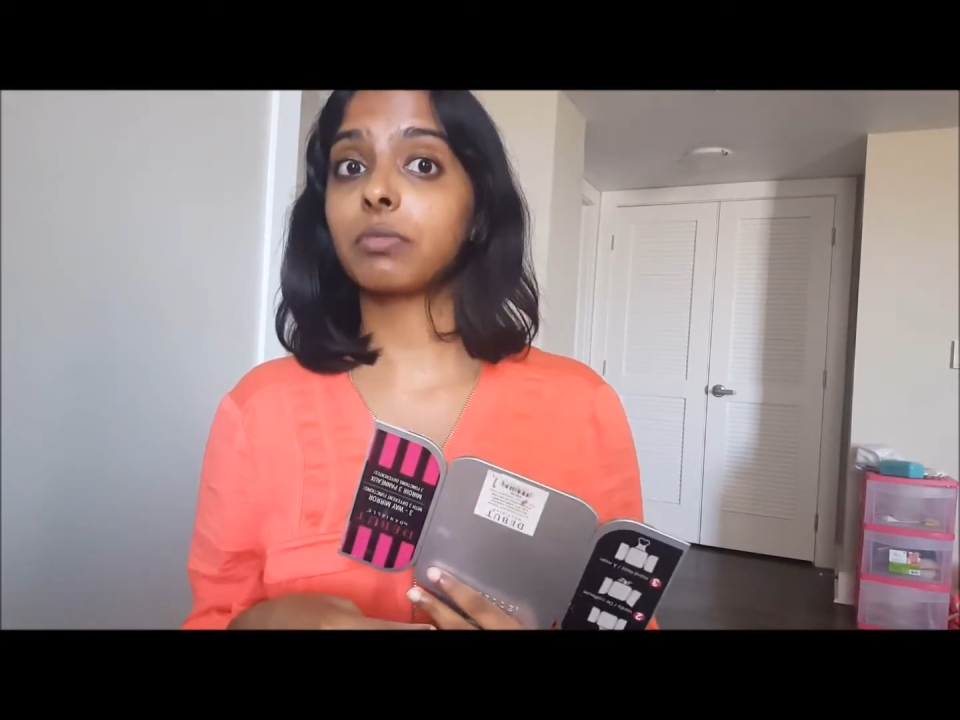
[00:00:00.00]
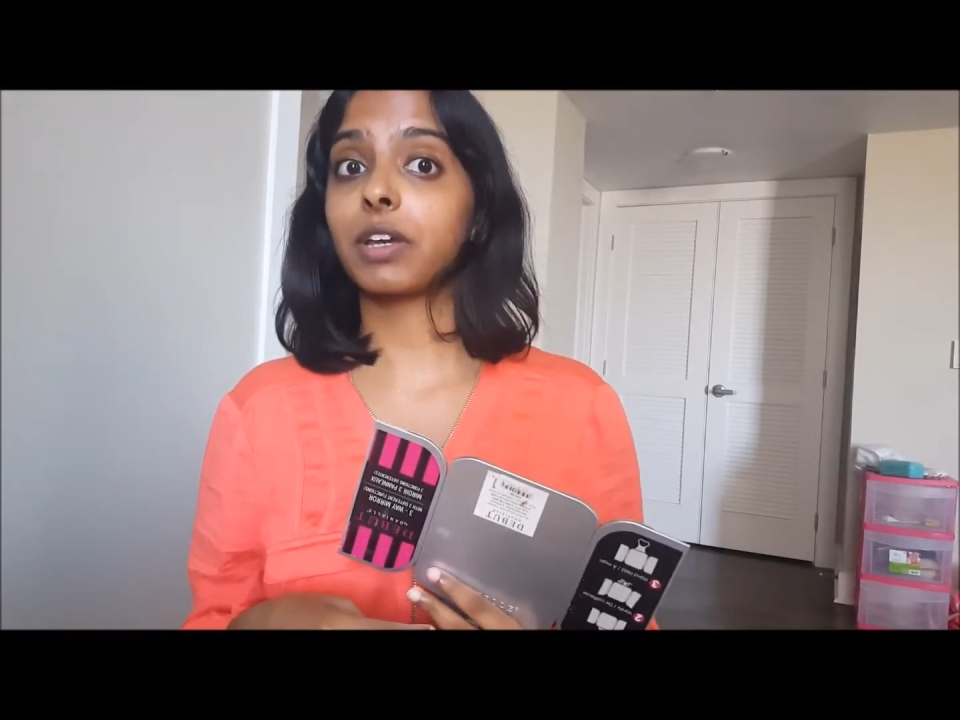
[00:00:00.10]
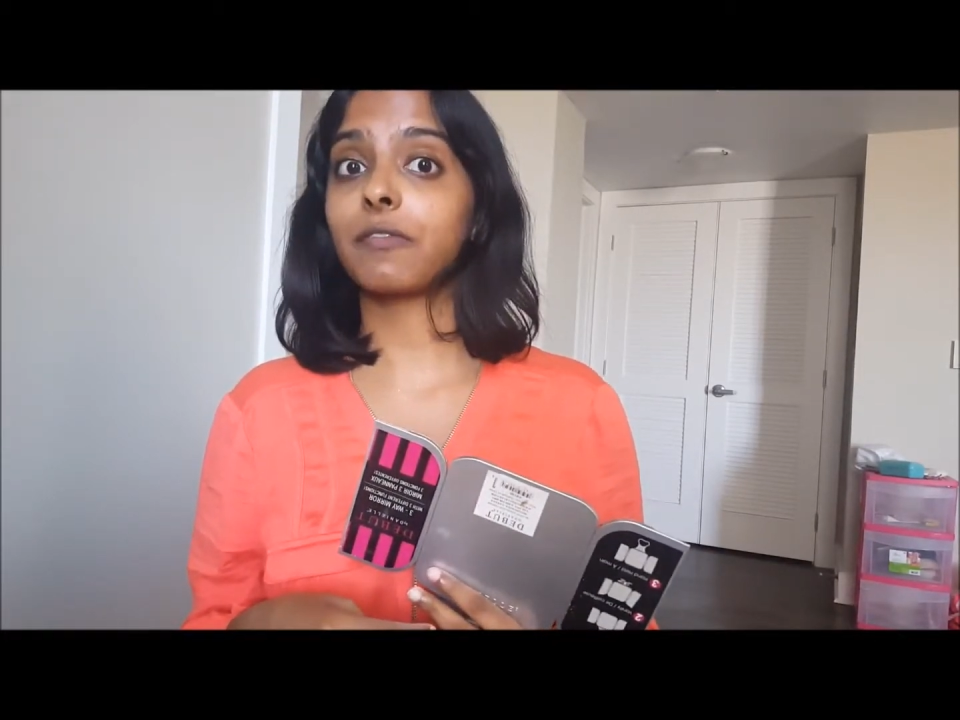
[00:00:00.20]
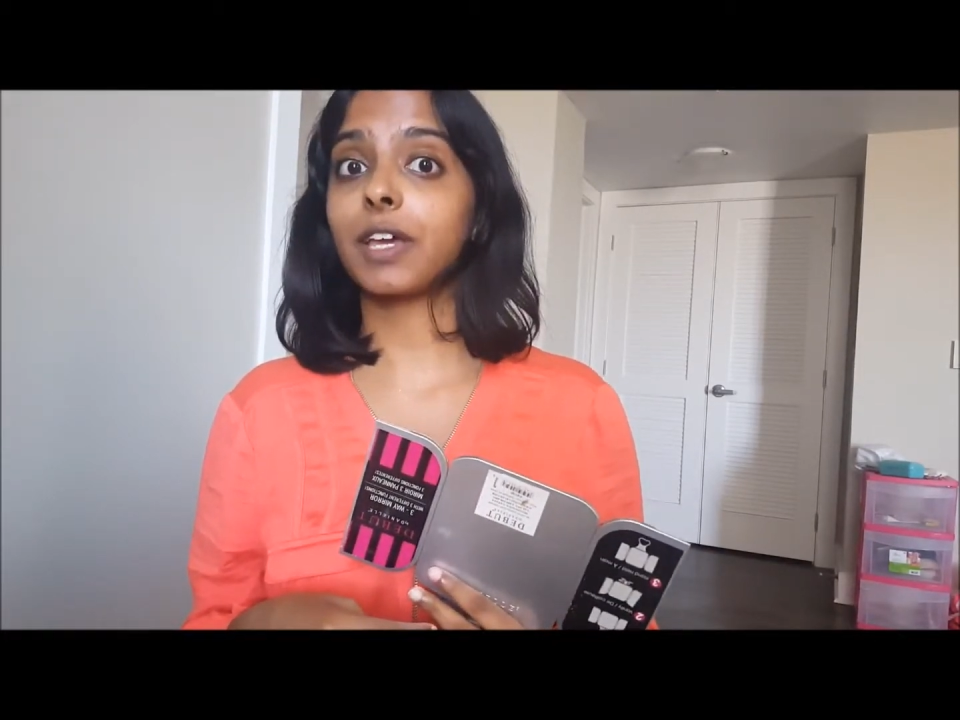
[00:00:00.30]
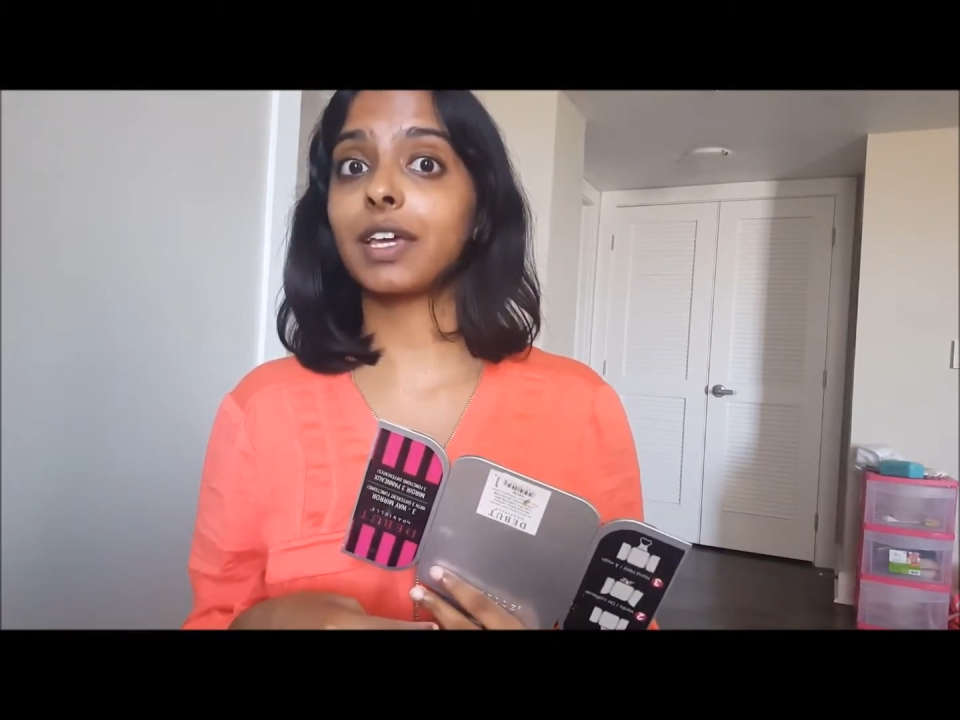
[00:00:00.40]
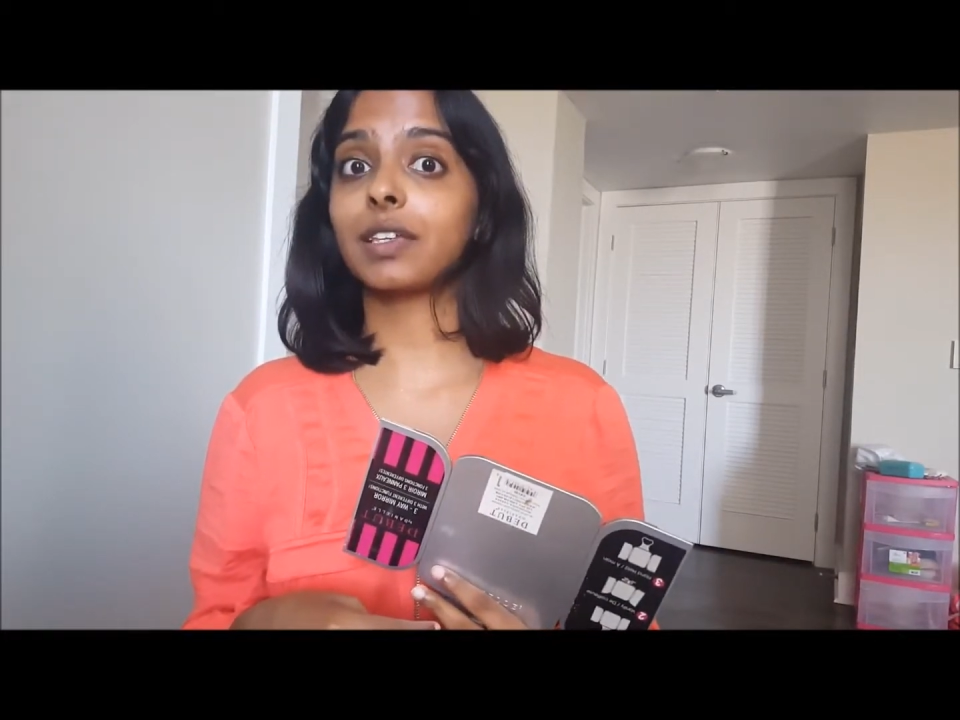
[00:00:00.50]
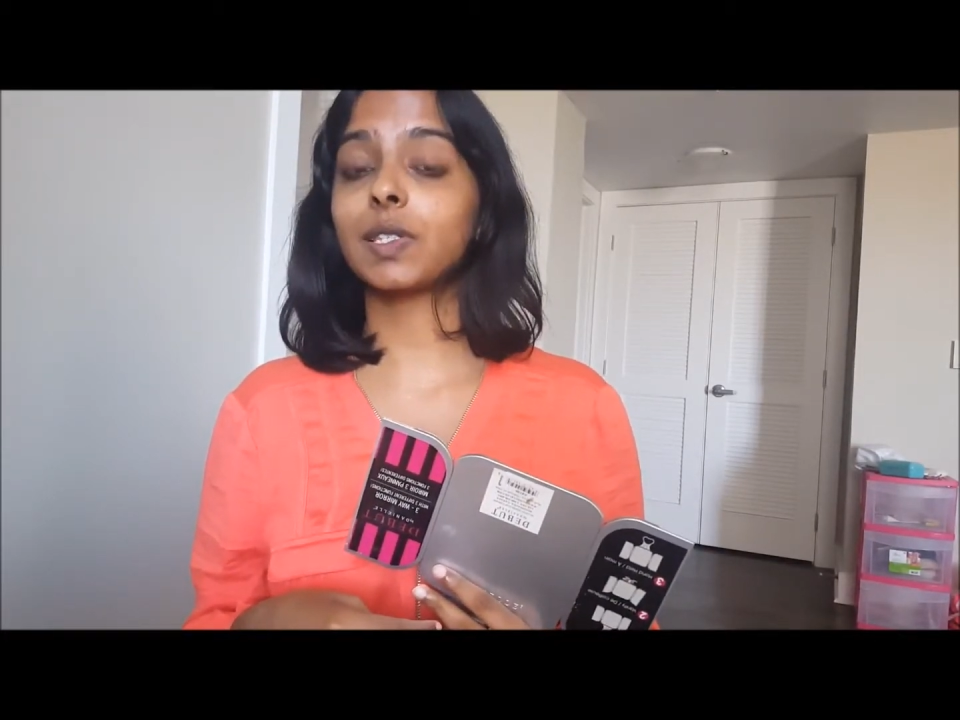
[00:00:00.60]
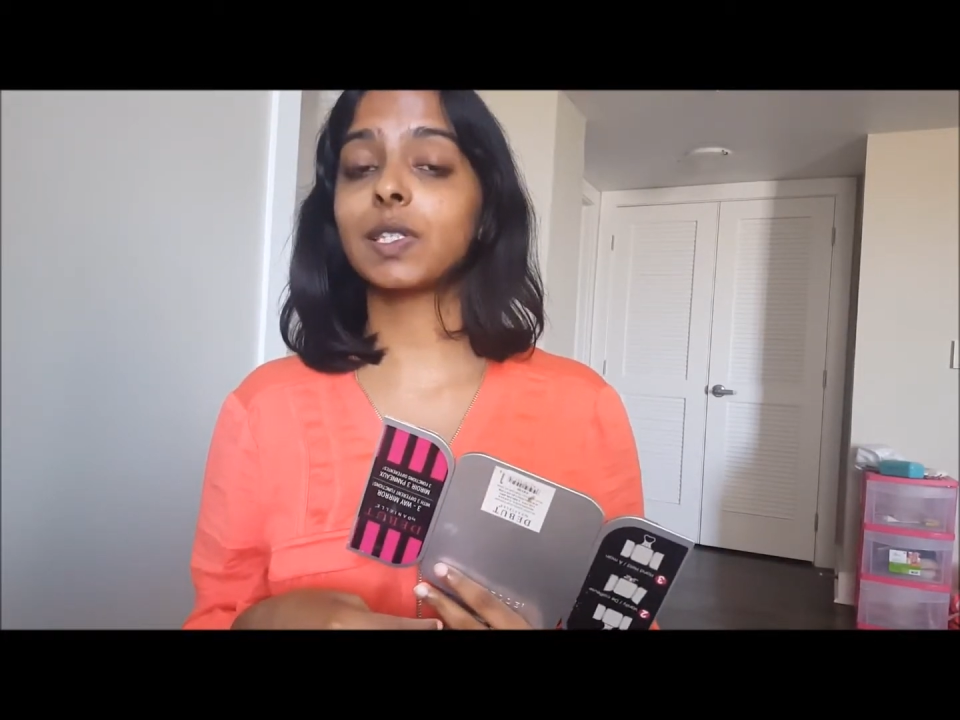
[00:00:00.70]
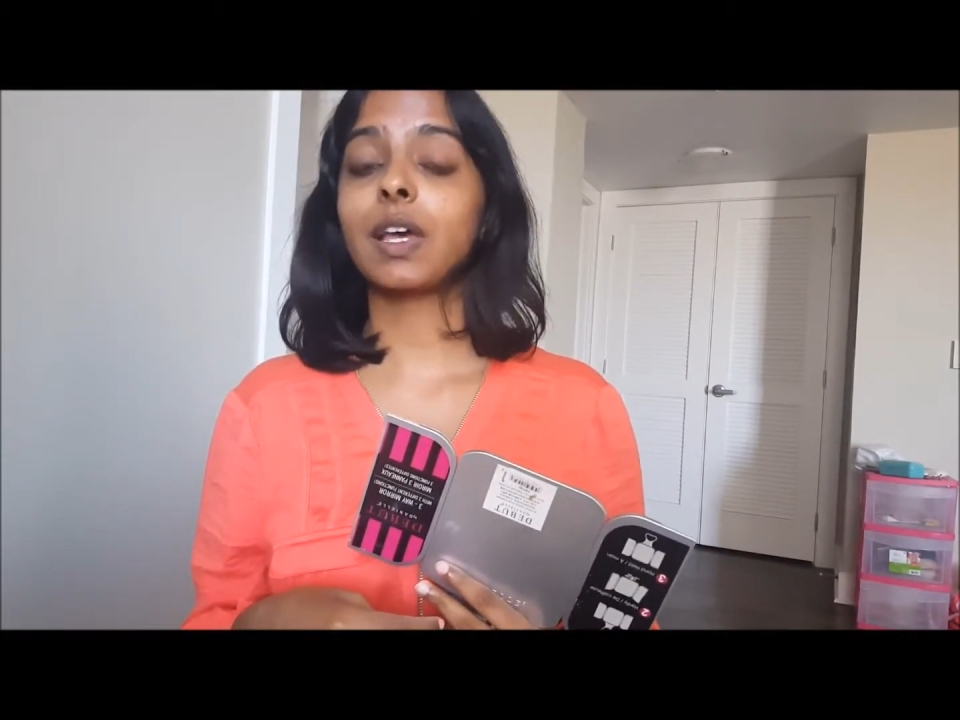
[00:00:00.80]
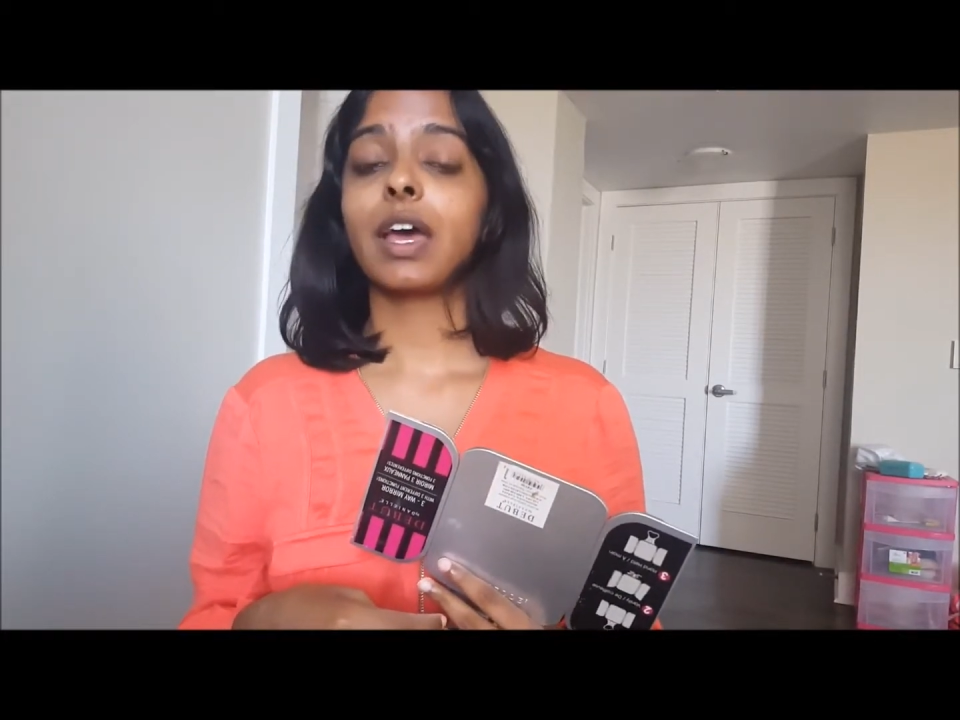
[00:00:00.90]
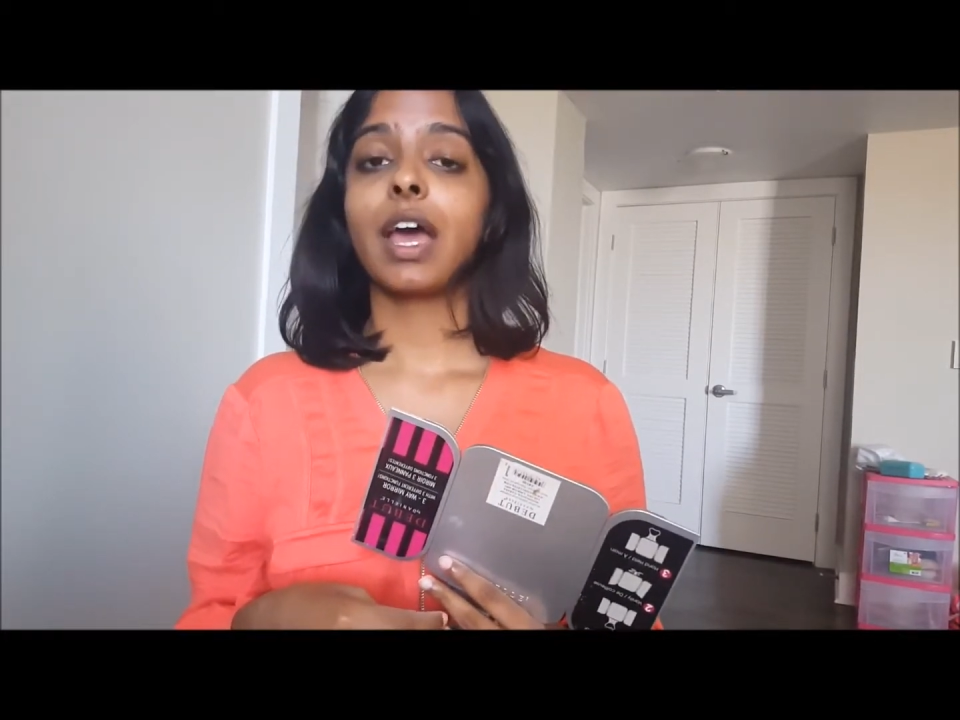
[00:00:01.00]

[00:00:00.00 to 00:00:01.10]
on my face,